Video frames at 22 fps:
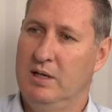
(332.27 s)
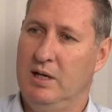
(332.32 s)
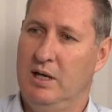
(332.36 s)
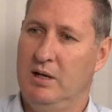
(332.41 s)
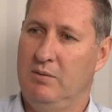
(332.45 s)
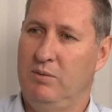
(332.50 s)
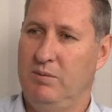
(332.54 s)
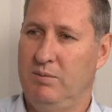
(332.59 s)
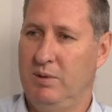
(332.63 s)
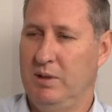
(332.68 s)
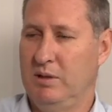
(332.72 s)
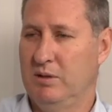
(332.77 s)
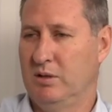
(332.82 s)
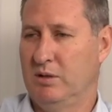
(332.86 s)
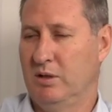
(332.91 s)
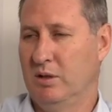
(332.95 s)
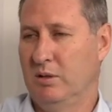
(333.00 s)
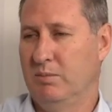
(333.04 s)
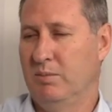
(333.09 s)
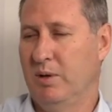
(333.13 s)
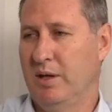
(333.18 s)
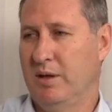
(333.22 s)
and we've been
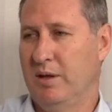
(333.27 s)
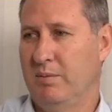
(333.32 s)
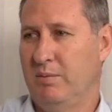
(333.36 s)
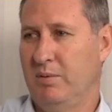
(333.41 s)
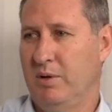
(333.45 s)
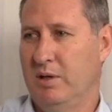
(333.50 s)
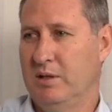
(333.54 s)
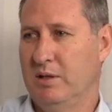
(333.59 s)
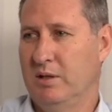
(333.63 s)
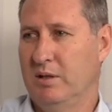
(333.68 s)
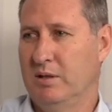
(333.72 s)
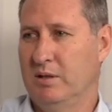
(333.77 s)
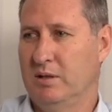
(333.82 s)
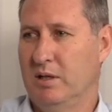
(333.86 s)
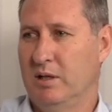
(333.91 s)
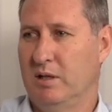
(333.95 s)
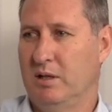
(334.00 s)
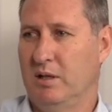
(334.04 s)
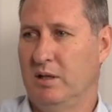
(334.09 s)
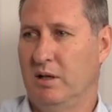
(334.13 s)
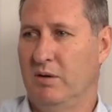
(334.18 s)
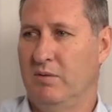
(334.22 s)
told by the president
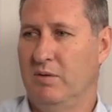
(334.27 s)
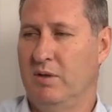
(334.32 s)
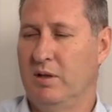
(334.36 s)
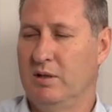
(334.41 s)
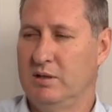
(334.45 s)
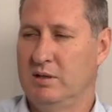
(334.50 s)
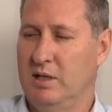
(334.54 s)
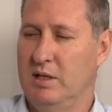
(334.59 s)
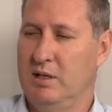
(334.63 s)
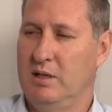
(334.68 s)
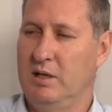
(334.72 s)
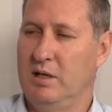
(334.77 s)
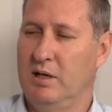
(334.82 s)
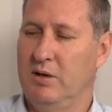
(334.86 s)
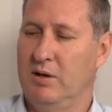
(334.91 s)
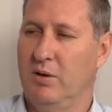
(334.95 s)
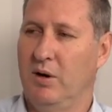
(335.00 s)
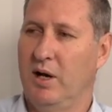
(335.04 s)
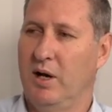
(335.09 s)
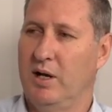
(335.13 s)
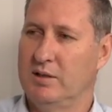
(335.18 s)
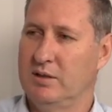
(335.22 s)
that over the 10-year
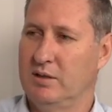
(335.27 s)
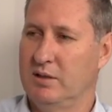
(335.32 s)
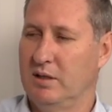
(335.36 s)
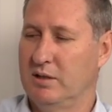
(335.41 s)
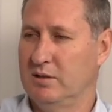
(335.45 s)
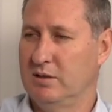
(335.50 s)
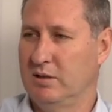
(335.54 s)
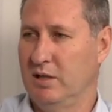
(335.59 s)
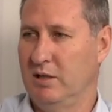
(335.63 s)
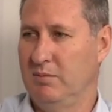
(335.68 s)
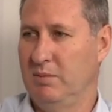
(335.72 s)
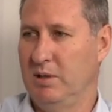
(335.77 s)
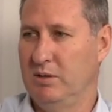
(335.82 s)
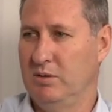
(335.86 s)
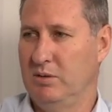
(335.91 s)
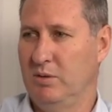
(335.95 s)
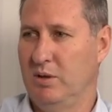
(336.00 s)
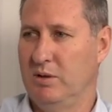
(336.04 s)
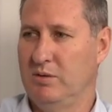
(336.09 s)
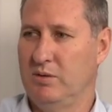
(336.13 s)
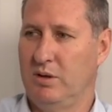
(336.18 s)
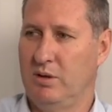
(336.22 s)
horizon, it's going to be
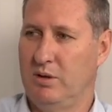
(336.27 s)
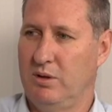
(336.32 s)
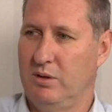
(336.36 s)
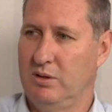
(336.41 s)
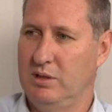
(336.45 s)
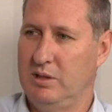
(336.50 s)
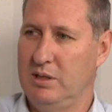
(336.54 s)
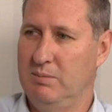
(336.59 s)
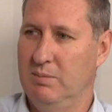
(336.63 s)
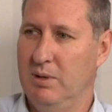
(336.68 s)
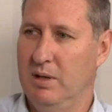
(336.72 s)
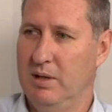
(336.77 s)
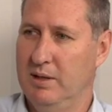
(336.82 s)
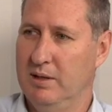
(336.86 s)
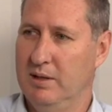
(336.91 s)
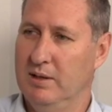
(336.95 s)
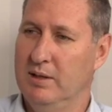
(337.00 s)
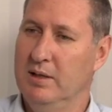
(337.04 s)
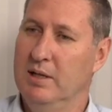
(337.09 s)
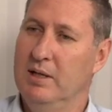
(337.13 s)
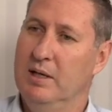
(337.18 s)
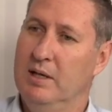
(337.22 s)
230
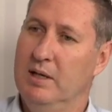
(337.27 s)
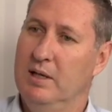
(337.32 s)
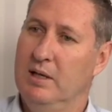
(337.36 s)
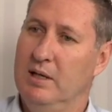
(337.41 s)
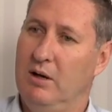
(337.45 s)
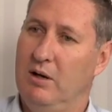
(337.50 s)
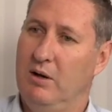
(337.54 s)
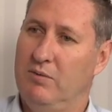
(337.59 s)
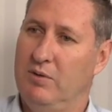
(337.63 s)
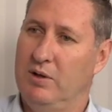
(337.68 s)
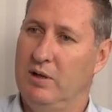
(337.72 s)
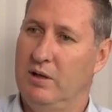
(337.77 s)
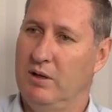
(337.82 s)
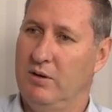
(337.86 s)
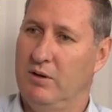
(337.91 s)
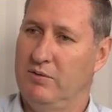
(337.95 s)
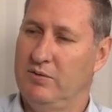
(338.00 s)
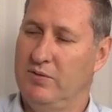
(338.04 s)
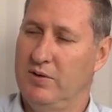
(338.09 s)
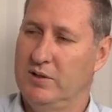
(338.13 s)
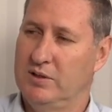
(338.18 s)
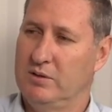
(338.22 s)
billion of,
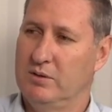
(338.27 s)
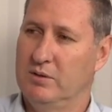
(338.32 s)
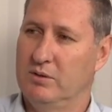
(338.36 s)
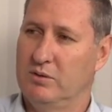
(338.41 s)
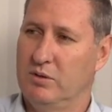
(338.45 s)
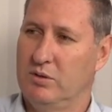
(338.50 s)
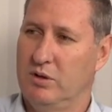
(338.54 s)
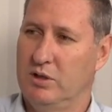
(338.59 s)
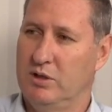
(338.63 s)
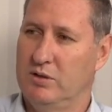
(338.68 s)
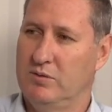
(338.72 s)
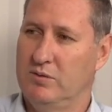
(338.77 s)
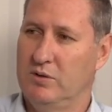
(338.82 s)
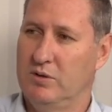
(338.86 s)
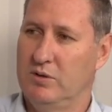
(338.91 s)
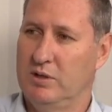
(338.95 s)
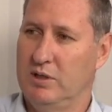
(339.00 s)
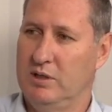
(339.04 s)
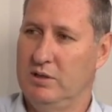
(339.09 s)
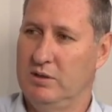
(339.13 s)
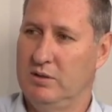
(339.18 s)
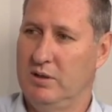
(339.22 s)
of fiscal
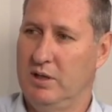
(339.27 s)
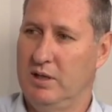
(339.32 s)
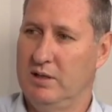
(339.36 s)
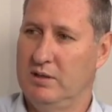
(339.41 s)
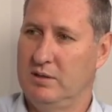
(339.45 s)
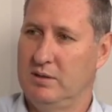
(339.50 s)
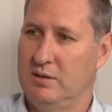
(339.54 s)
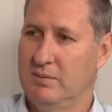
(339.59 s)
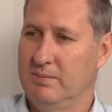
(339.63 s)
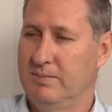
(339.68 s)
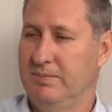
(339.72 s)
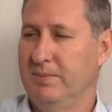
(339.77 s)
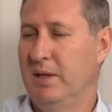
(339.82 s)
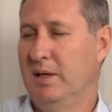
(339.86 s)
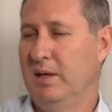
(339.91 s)
transfers into Eskom.